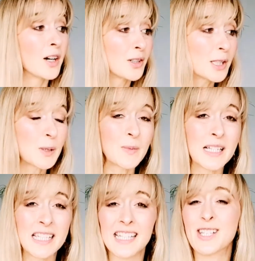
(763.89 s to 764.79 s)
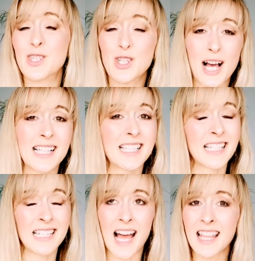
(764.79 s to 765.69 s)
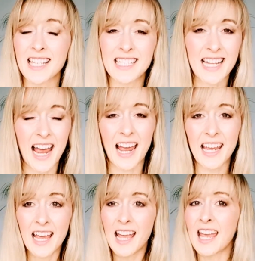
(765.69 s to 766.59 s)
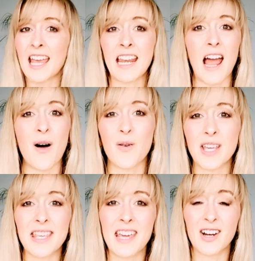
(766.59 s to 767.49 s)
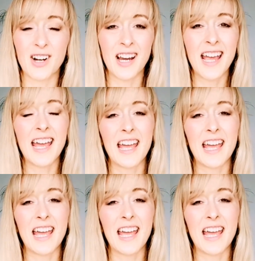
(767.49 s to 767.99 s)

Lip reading: Christmas is just another day in our year.